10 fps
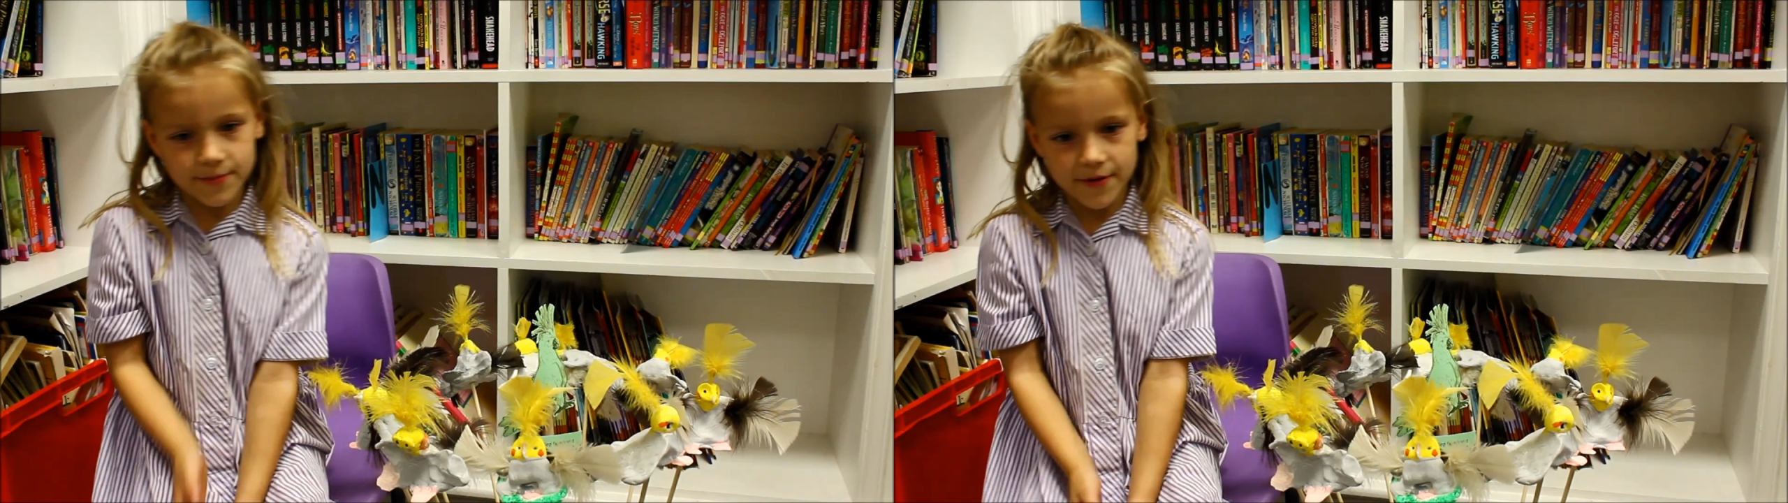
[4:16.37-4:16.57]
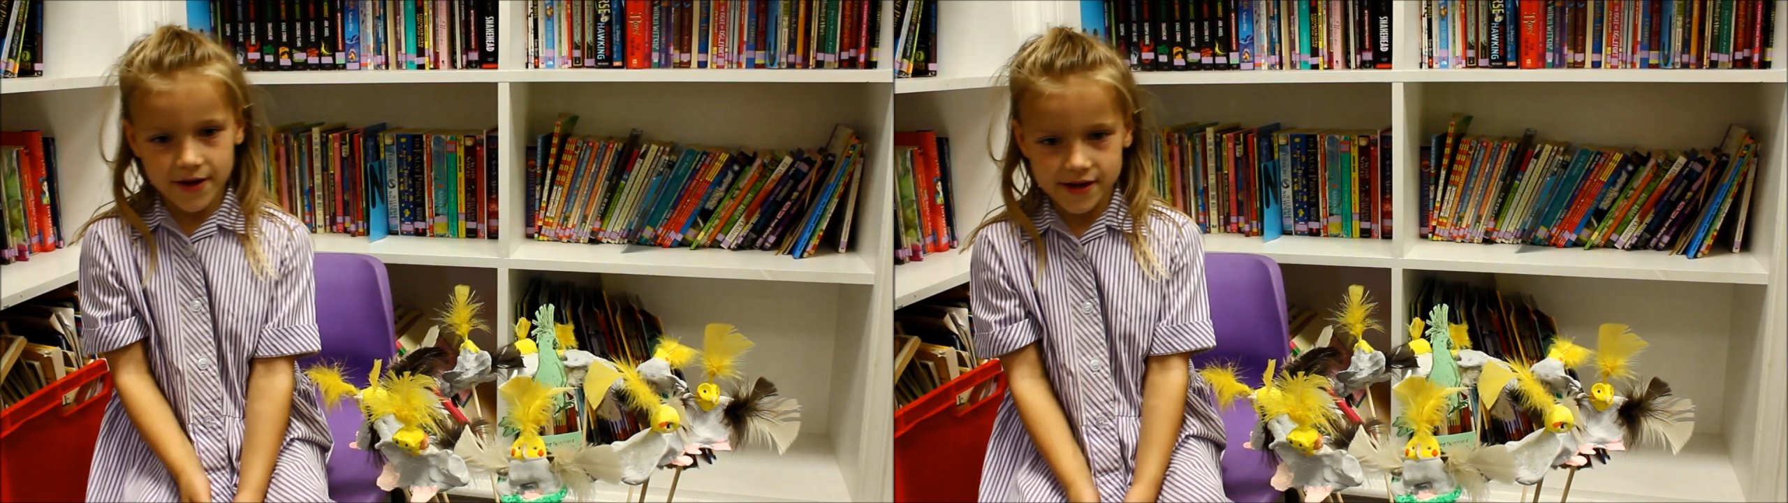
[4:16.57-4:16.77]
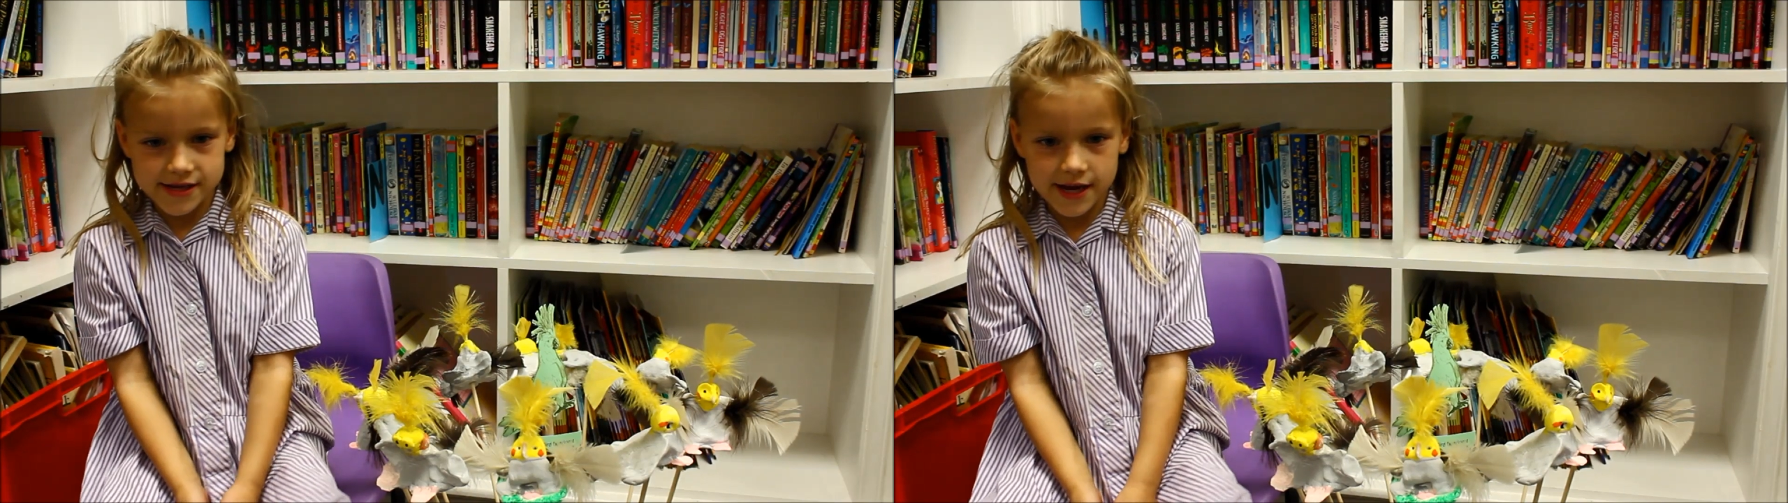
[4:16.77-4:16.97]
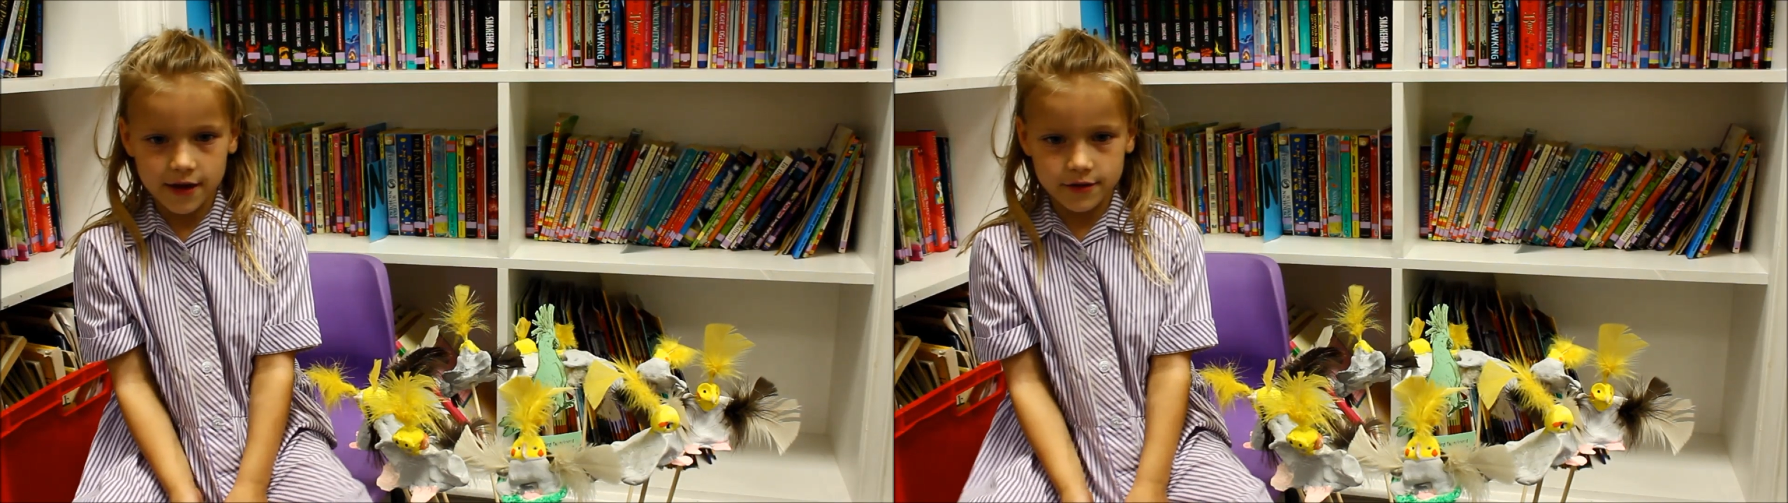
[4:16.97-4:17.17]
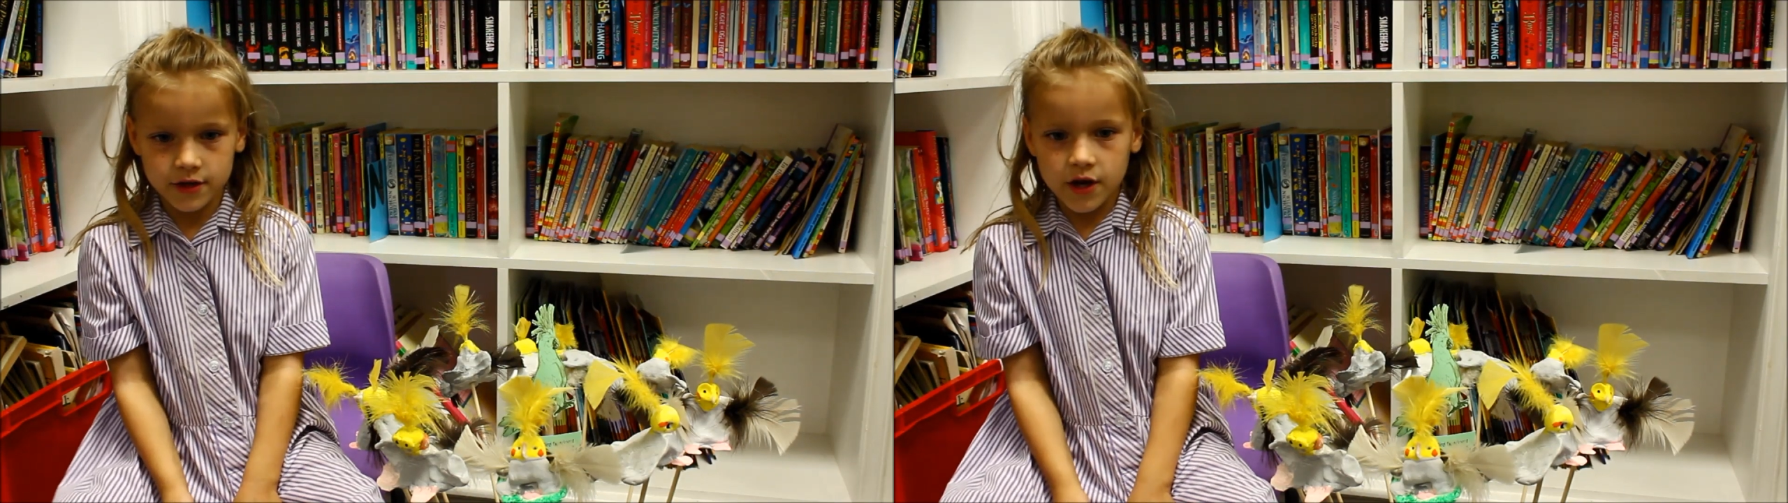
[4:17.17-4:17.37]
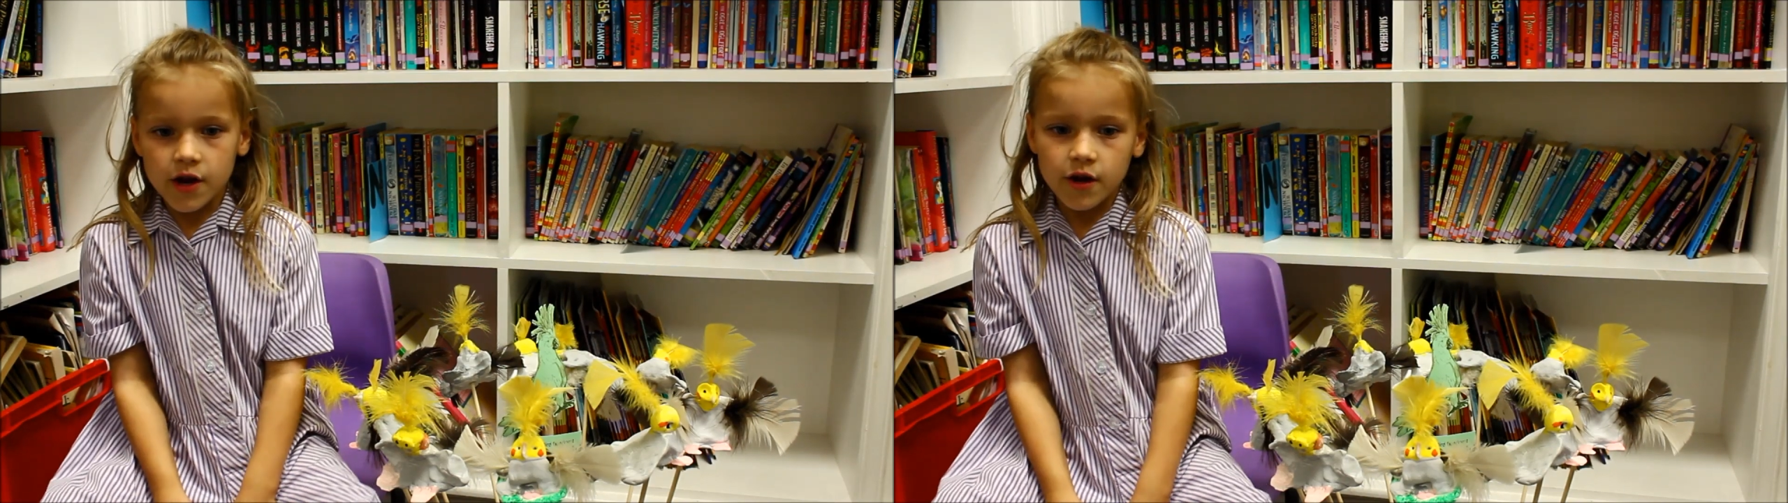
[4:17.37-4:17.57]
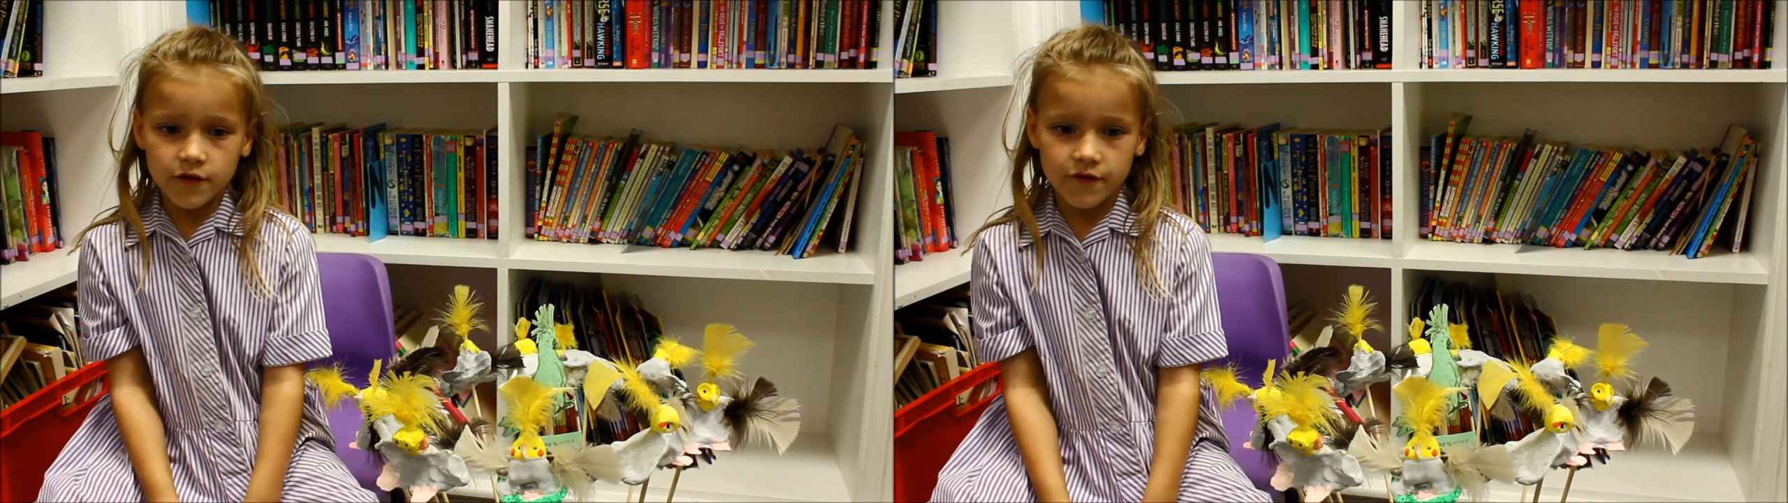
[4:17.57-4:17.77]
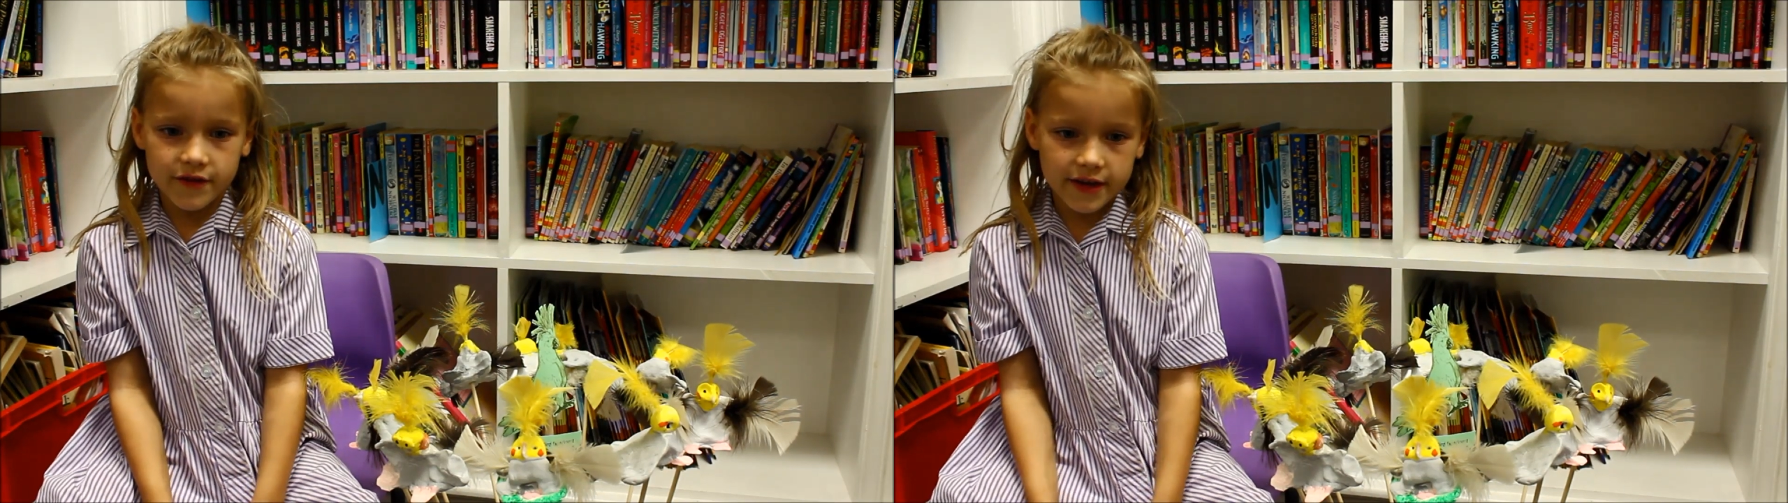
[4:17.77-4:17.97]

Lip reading: birds out of